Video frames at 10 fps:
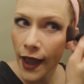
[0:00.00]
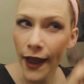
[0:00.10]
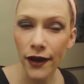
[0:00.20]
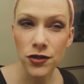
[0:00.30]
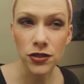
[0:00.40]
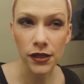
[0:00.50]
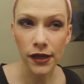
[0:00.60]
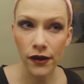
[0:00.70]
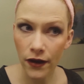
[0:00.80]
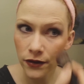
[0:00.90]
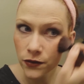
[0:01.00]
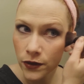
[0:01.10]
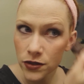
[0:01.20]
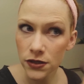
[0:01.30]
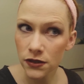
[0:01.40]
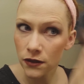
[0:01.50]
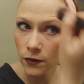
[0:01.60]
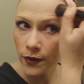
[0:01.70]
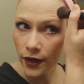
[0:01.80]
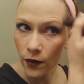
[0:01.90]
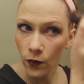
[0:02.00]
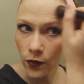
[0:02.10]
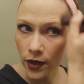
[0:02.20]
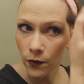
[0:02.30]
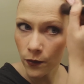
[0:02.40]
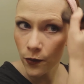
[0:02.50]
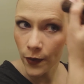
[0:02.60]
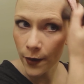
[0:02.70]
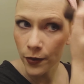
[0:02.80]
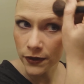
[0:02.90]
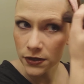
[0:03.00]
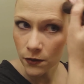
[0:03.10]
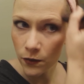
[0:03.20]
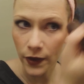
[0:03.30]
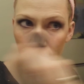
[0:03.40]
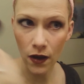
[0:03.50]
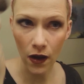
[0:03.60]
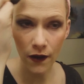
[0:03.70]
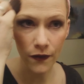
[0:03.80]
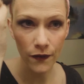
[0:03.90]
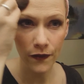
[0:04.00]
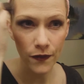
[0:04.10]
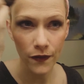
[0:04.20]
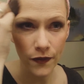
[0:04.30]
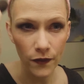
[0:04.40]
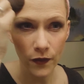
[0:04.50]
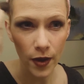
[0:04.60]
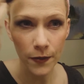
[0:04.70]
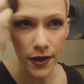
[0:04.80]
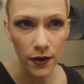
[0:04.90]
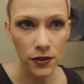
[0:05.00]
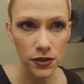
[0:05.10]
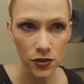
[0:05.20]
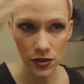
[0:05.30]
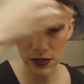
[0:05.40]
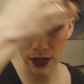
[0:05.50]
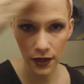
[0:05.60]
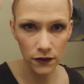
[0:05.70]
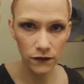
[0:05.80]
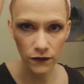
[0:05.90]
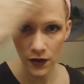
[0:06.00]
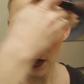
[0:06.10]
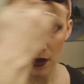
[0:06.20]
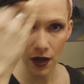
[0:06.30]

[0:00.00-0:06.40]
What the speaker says: actually contour just a little bit. I put some like on up here to just kind of